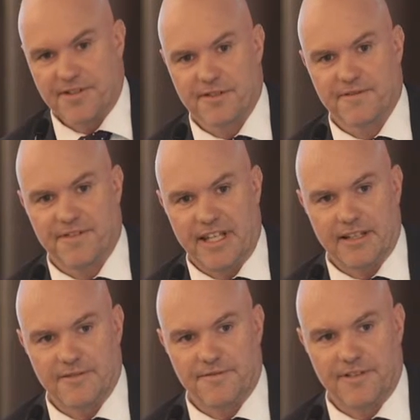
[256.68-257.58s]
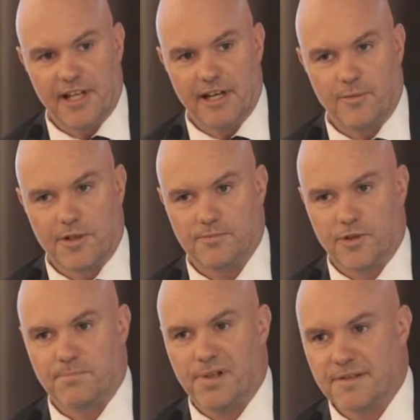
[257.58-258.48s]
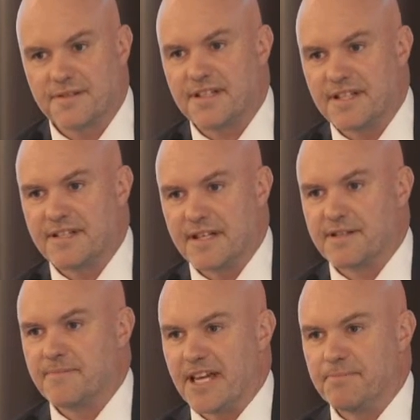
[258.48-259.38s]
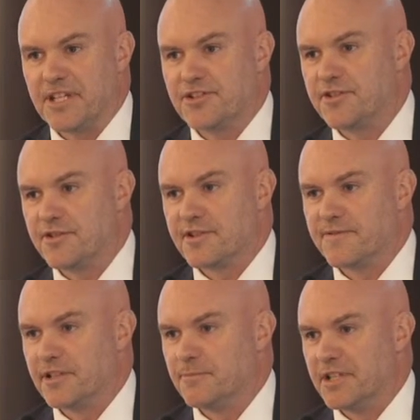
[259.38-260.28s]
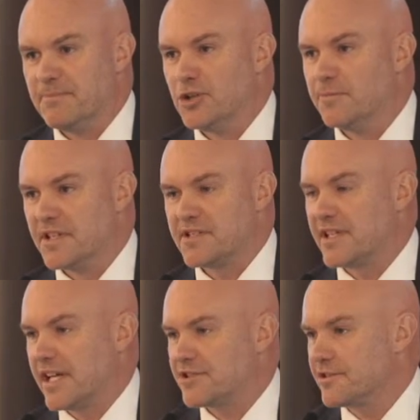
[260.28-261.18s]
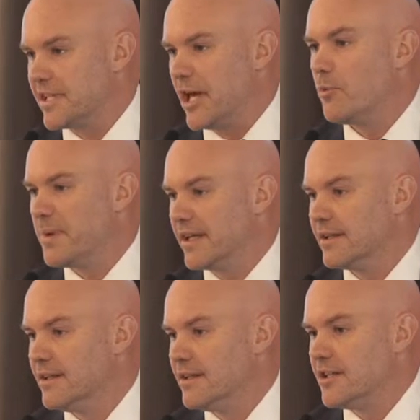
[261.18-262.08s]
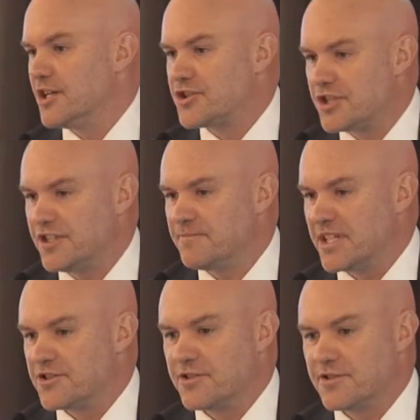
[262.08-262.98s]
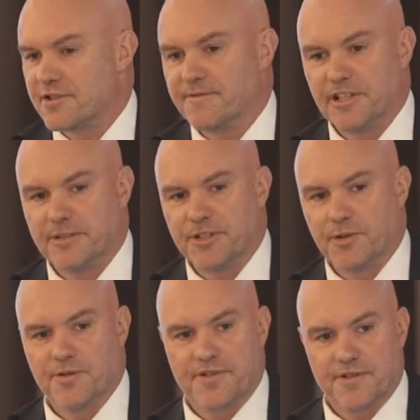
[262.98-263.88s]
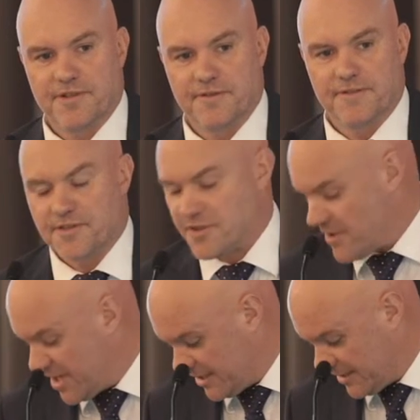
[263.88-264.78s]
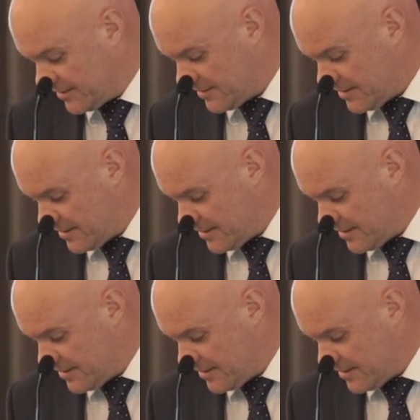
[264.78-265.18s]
we sort of think of you know what what policy says about mixed use development in Melbourne, is it actually helping achieve mixed use development, or is it sort of constraining it?